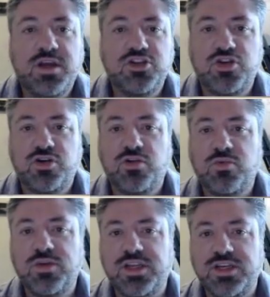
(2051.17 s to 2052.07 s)
journal
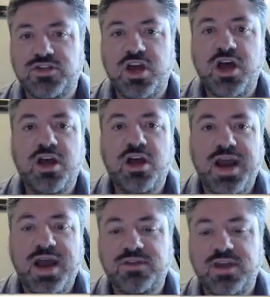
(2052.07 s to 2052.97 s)
what they saw
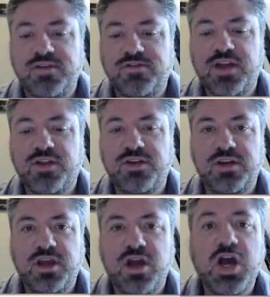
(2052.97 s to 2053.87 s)
and how they felt
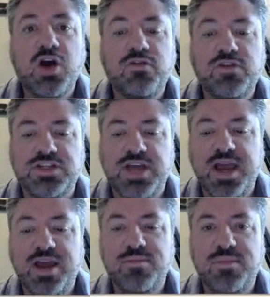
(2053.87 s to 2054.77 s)
over
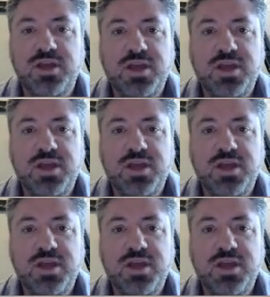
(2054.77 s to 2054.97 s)
time,